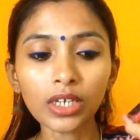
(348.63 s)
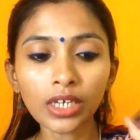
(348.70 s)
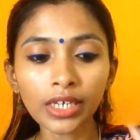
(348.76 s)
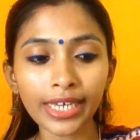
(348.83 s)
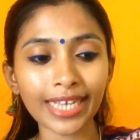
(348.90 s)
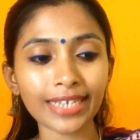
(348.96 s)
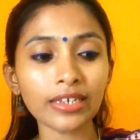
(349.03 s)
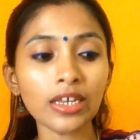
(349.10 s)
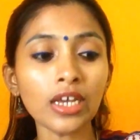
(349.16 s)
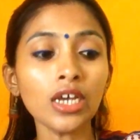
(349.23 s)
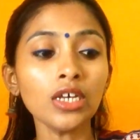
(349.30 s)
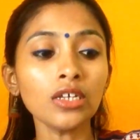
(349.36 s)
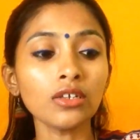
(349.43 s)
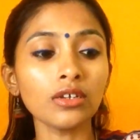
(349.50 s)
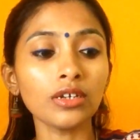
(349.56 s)
Yes.
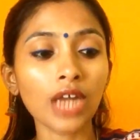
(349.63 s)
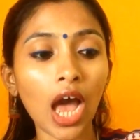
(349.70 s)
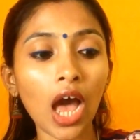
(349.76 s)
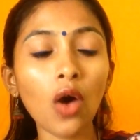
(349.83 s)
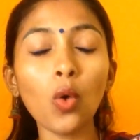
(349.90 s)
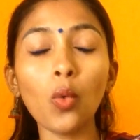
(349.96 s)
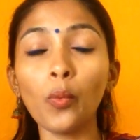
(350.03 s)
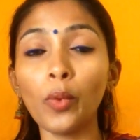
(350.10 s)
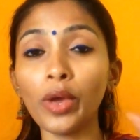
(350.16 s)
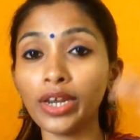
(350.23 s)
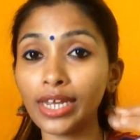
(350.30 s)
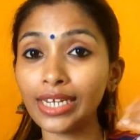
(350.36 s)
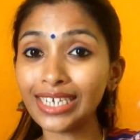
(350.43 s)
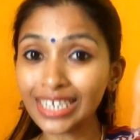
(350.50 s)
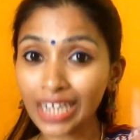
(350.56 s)
So now when
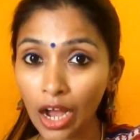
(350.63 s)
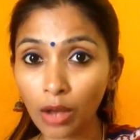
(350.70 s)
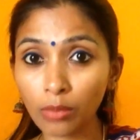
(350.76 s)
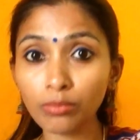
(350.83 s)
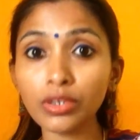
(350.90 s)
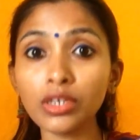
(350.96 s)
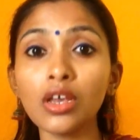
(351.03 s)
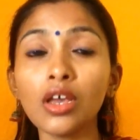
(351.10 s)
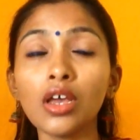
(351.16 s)
it comes